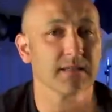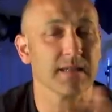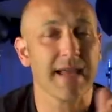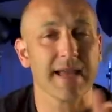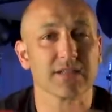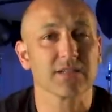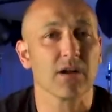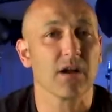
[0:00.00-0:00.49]
and
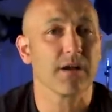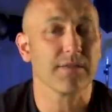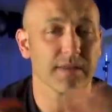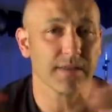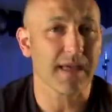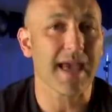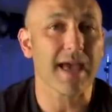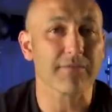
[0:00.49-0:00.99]
Lexar, I
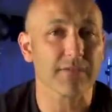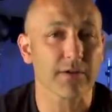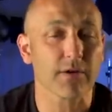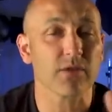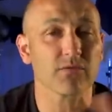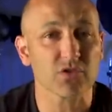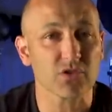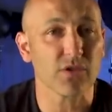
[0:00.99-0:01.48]
think they have their
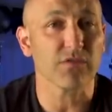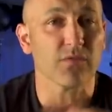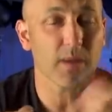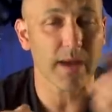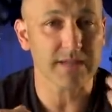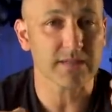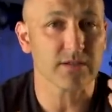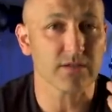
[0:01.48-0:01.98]
own
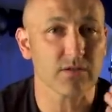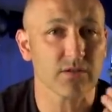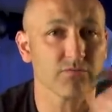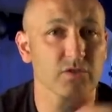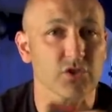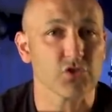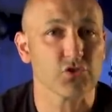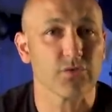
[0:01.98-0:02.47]
software, so you can
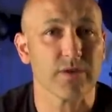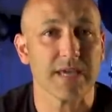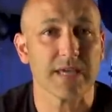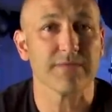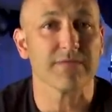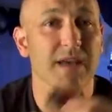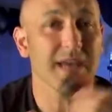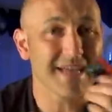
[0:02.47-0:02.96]

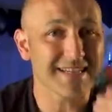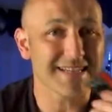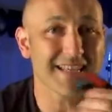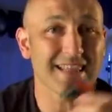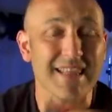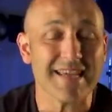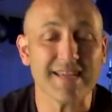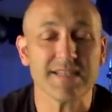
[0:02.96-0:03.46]
retrieve
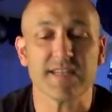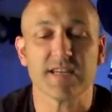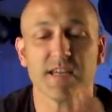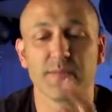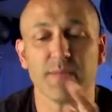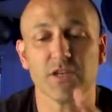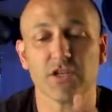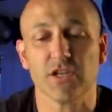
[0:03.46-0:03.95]
deleted
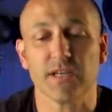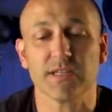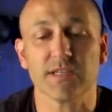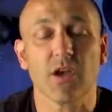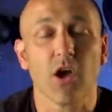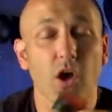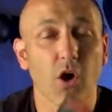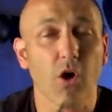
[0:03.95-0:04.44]

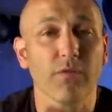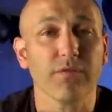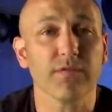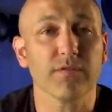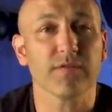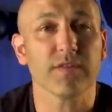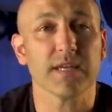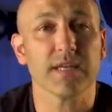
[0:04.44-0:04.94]
images off
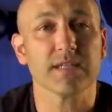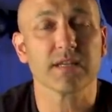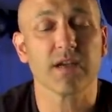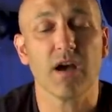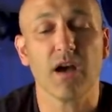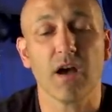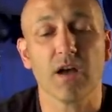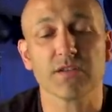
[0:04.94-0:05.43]
of these
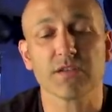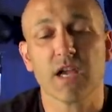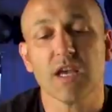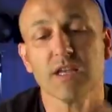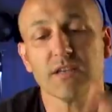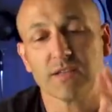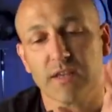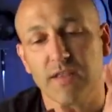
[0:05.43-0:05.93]
cards.
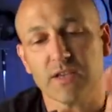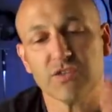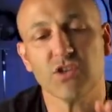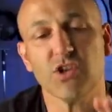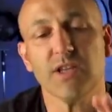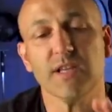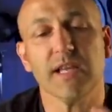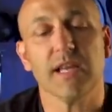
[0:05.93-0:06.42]
So they're
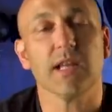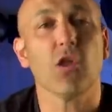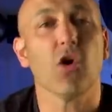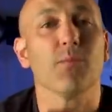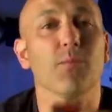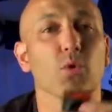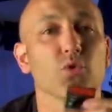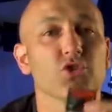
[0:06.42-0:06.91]
certainly a
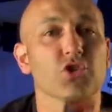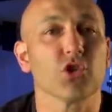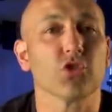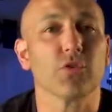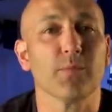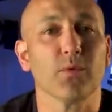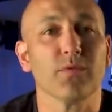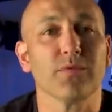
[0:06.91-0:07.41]
lot more
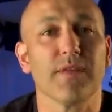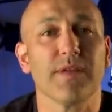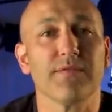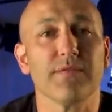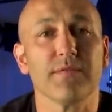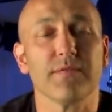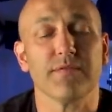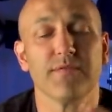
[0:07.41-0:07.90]
durable
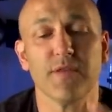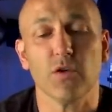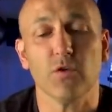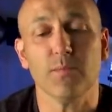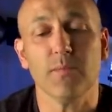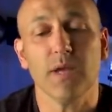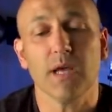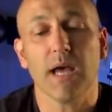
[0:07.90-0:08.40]
than
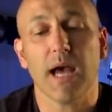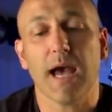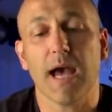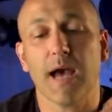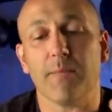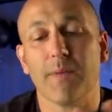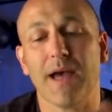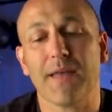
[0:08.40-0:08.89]
film,
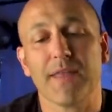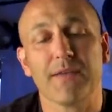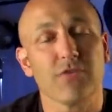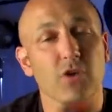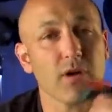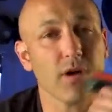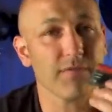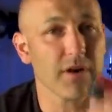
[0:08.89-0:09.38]
and they've
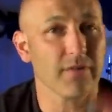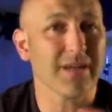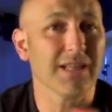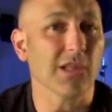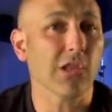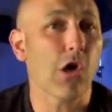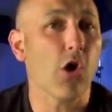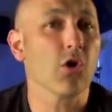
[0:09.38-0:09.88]
got a very
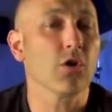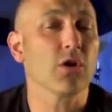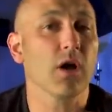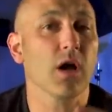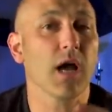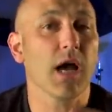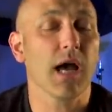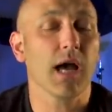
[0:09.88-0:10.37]

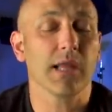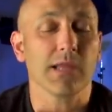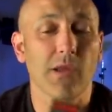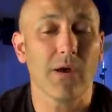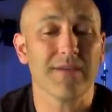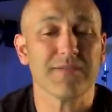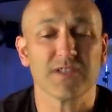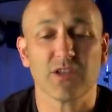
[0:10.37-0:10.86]
long
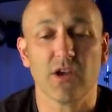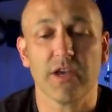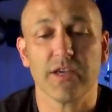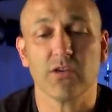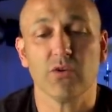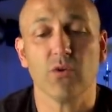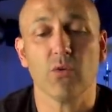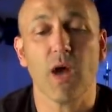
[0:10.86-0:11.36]
life
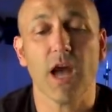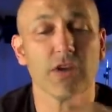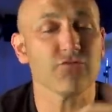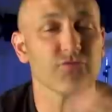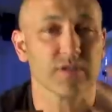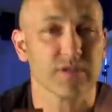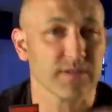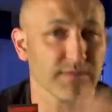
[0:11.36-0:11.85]
cycle,
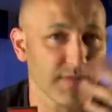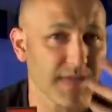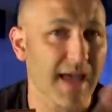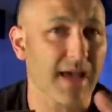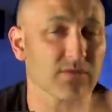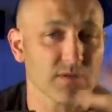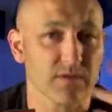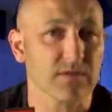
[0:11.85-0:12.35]
hundreds of
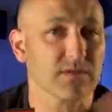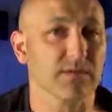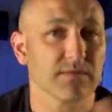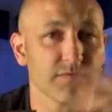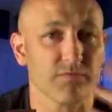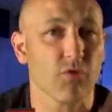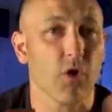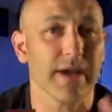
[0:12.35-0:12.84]
thousands
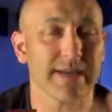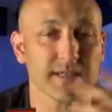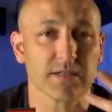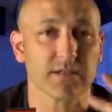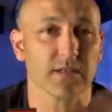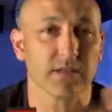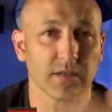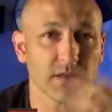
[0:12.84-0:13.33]
of
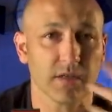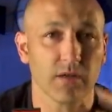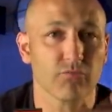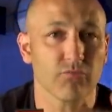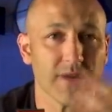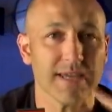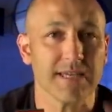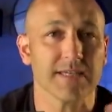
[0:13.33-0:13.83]
write and
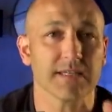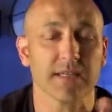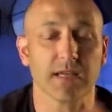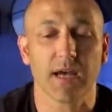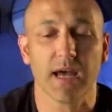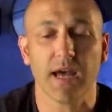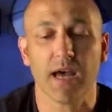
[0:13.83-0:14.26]
read